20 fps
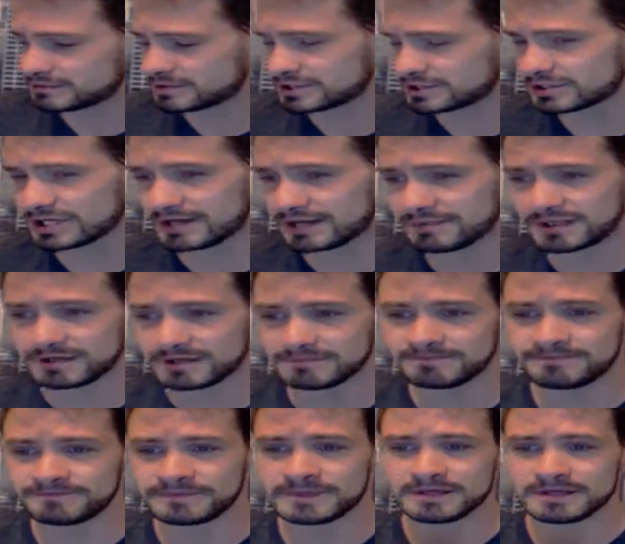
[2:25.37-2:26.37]
Tribe that
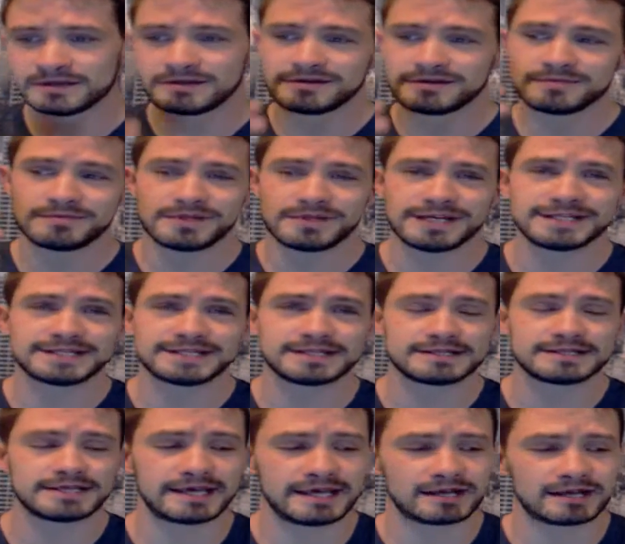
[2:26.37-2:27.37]
plays
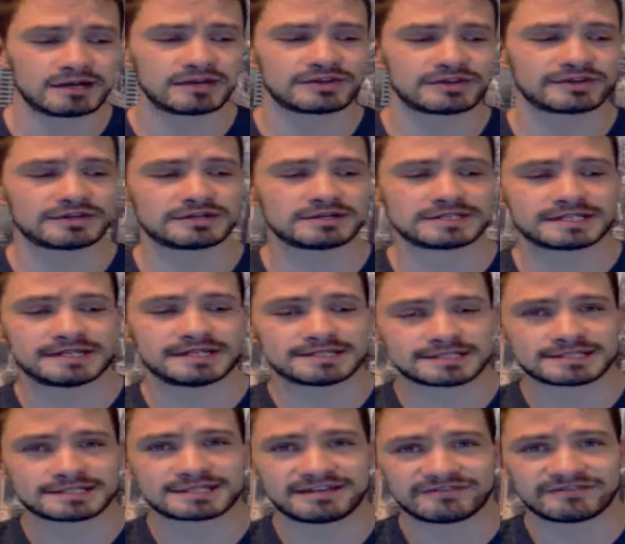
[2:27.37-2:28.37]
Catan on Thursdays
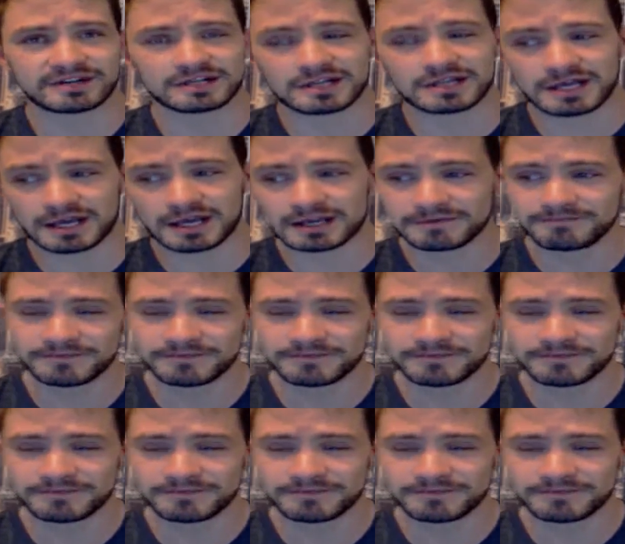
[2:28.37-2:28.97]
at 7 o'clock.